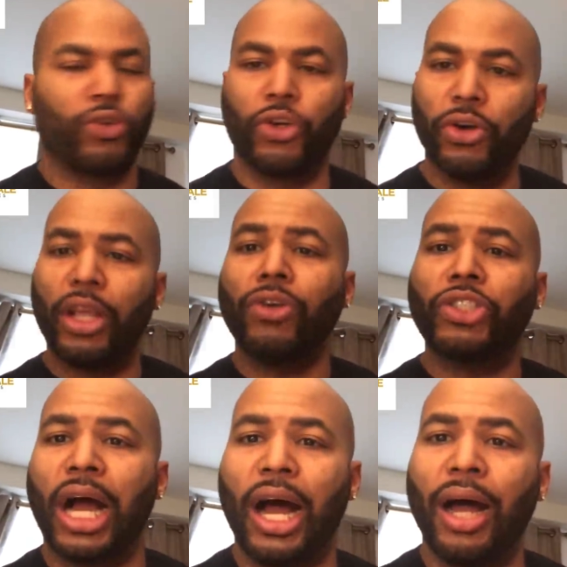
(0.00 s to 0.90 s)
do your
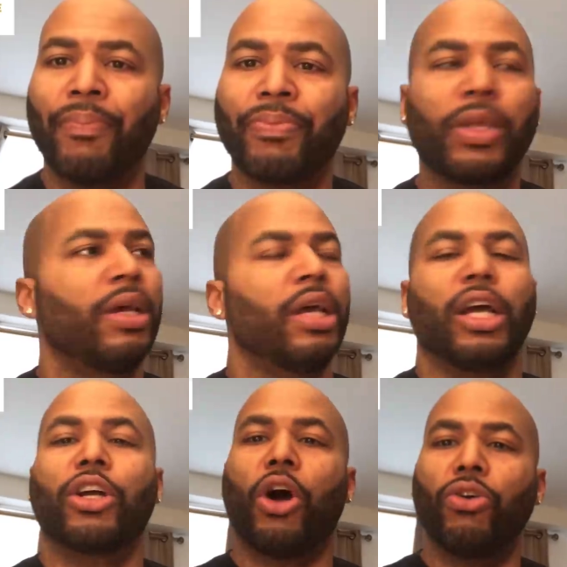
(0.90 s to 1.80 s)
job,
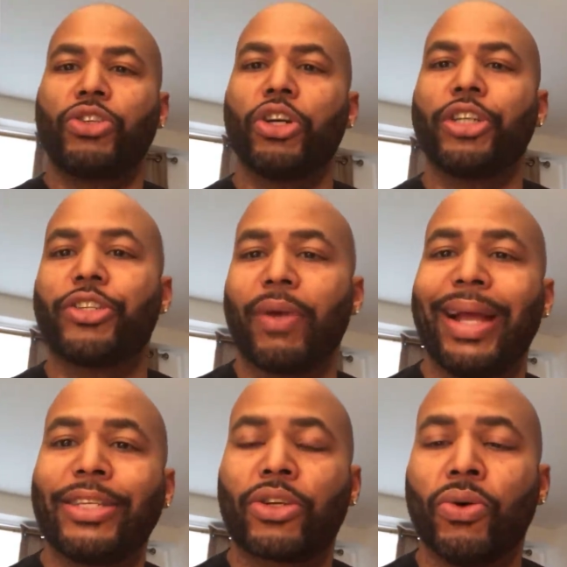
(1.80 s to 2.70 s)
go to a
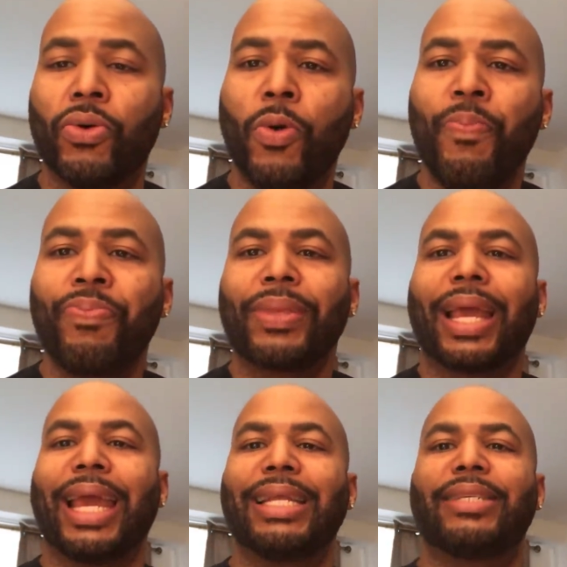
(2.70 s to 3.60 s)
trade school,
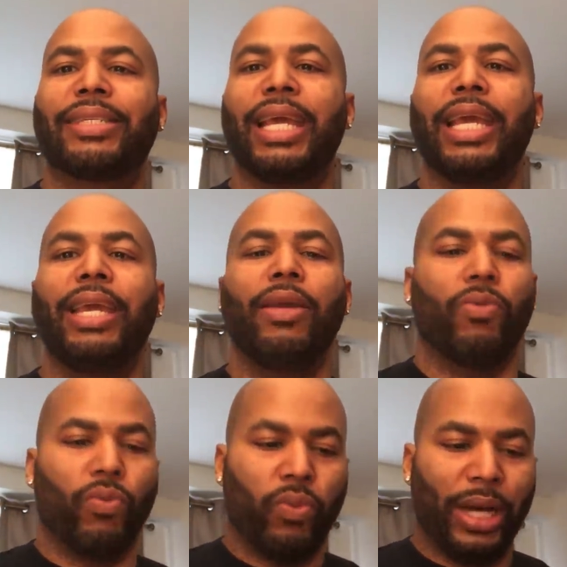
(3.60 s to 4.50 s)
and see
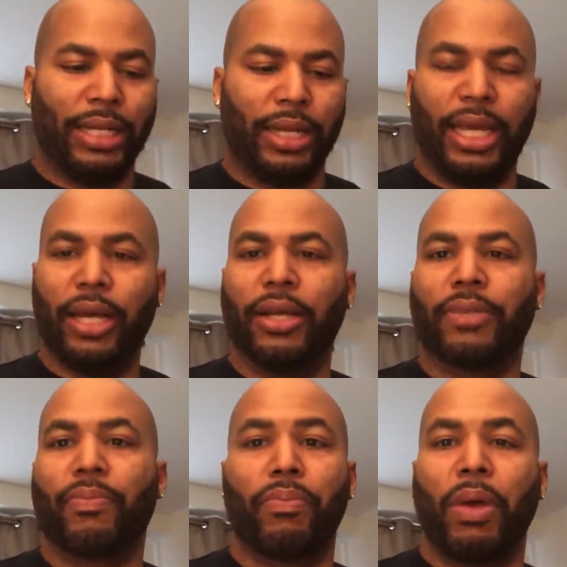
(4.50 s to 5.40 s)
what
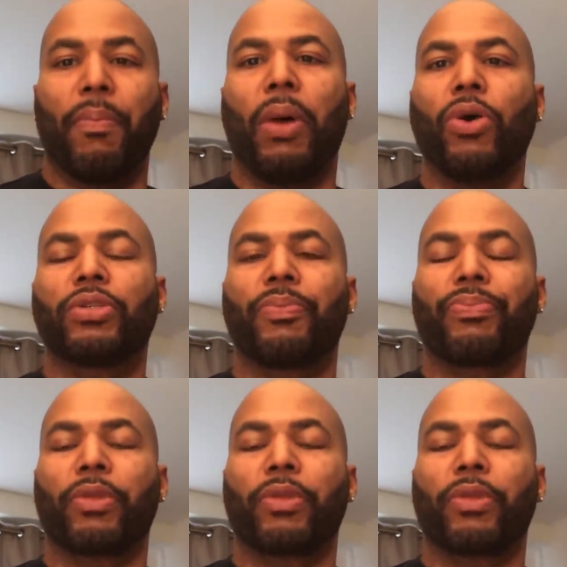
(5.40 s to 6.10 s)
is most